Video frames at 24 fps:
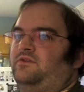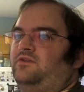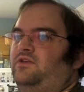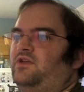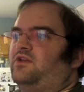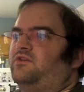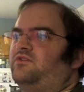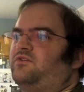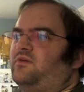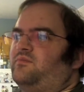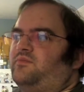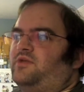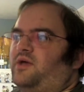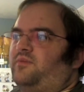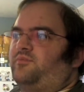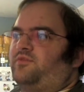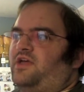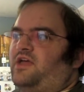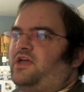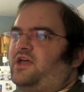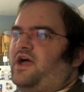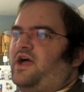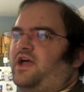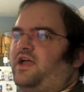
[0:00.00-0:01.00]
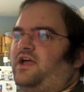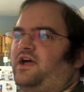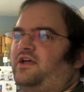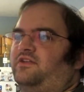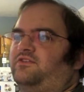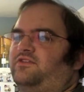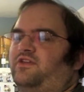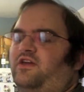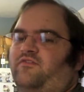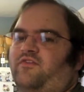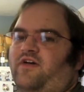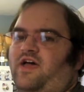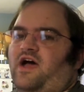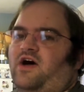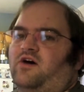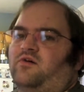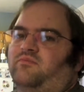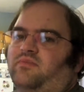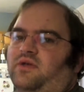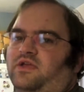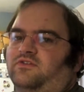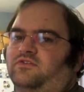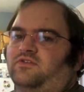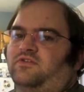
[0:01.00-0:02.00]
you know, sometimes I cut stuff
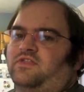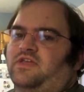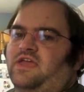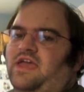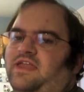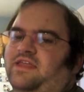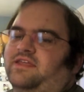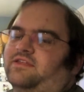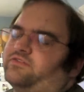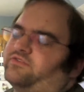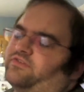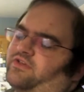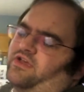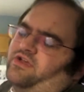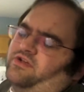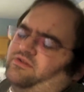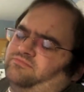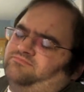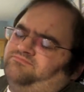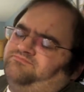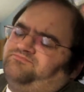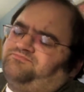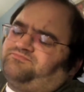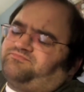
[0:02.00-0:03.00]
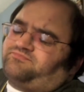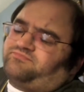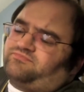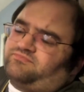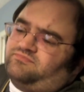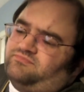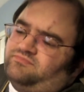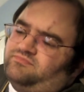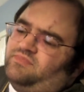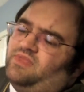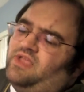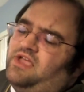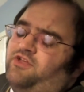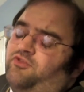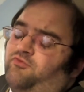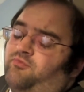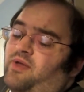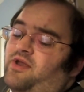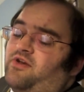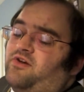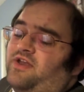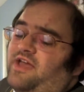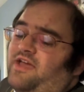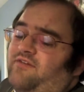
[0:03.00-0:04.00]
out based on the edit, so it's
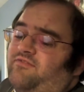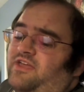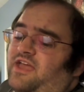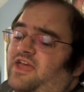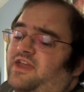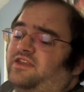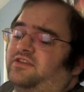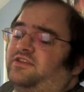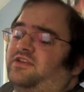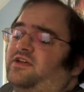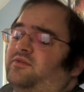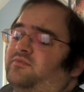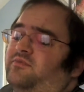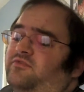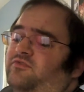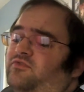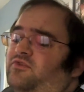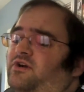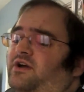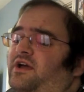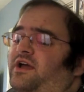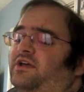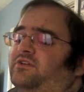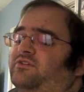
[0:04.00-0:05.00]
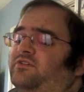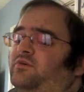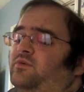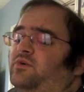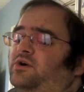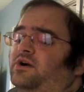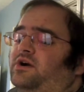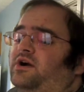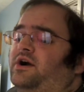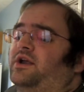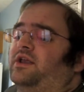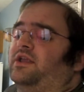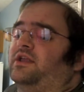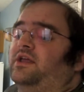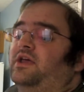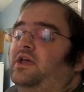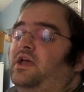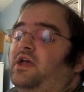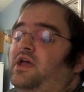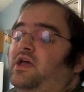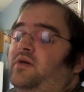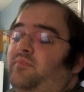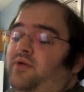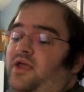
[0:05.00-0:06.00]
better to have the edit done before I actually work on it.
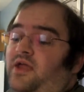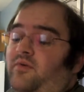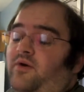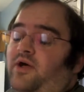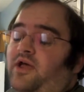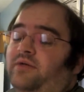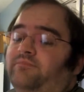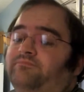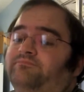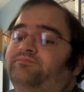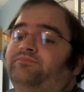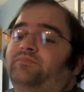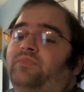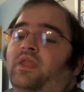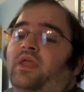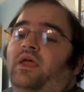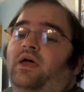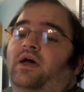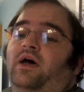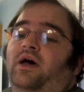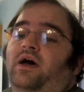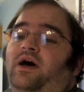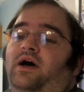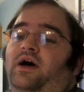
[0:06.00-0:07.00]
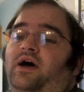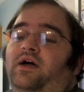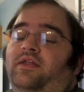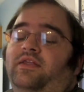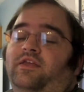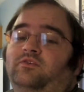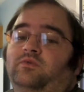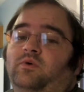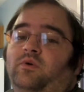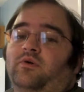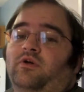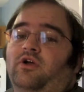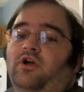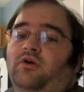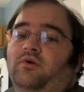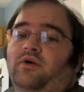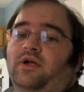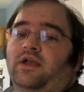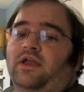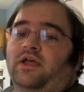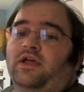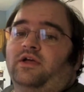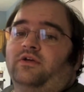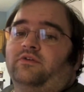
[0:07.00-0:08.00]
But anyway, that's where we are
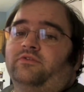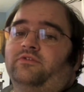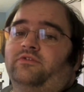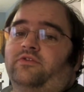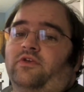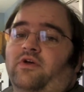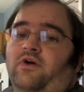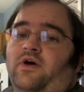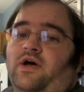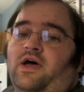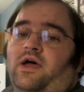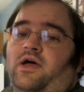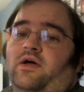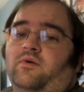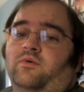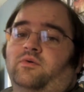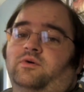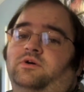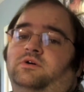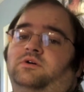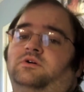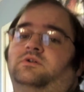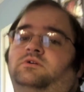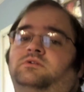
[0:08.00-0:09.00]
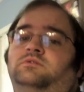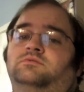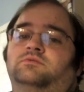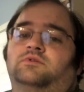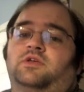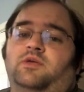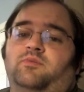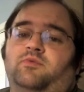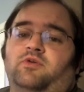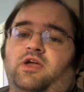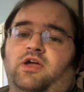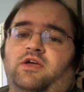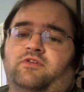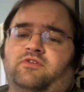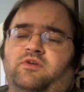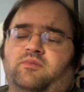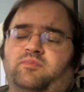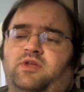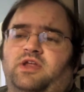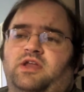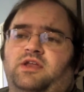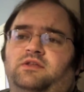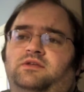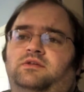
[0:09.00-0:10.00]
right now, so I will keep you guys
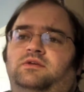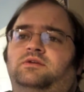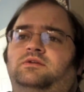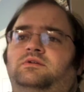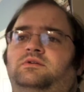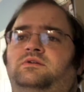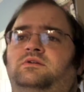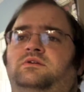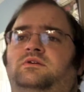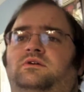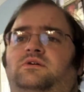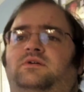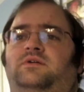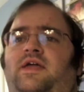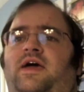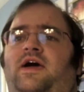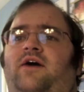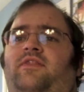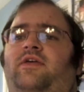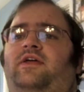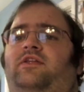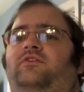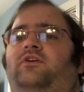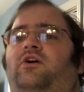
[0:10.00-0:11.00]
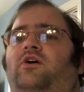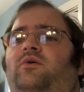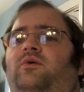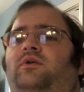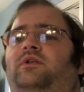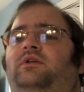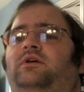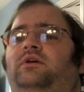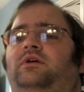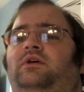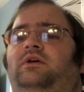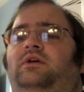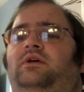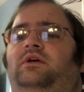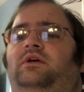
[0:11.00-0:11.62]
updated on how that's going.